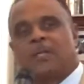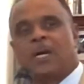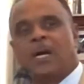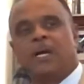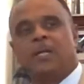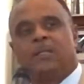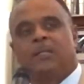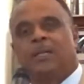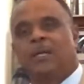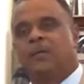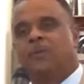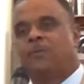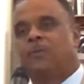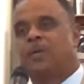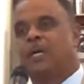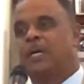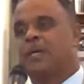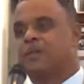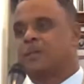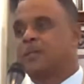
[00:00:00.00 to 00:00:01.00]
Kanye
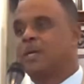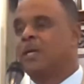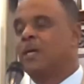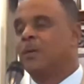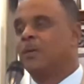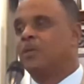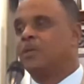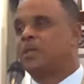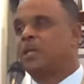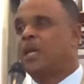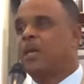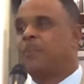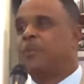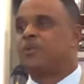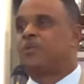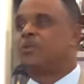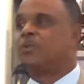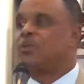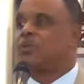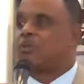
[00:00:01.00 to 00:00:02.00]
West was
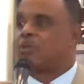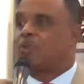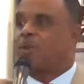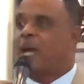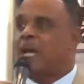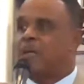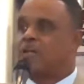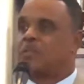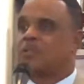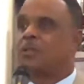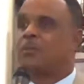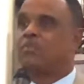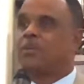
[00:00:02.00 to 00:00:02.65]
able to attract so